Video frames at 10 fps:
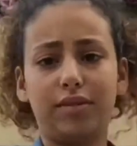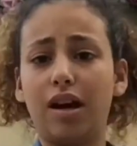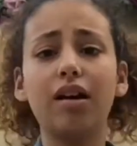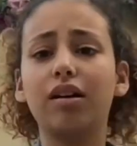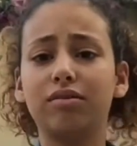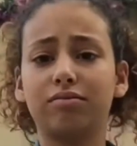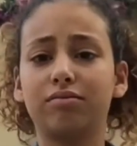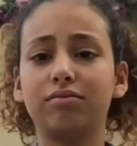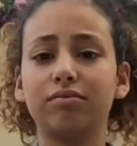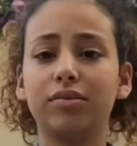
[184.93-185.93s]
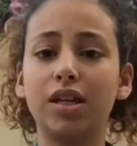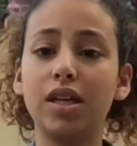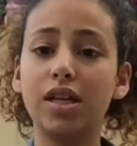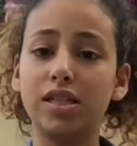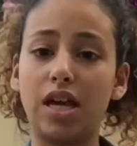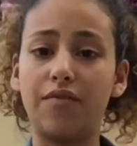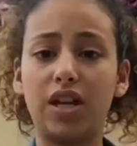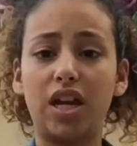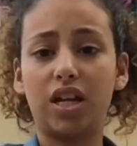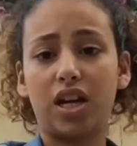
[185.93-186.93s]
Nuh-uh.
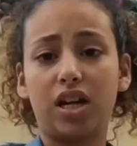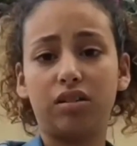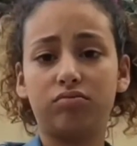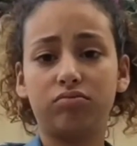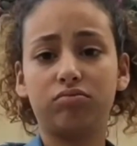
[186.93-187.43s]
7, 8, 9.